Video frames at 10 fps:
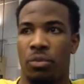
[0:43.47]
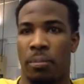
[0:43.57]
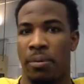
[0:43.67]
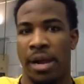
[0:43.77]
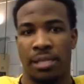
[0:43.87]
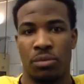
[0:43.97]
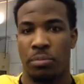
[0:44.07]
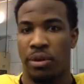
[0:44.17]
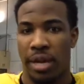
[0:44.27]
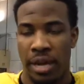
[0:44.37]
We're practicing, we're
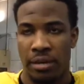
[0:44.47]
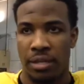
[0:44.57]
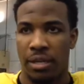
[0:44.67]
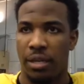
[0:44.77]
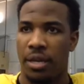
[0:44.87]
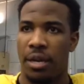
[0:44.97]
bringing energy,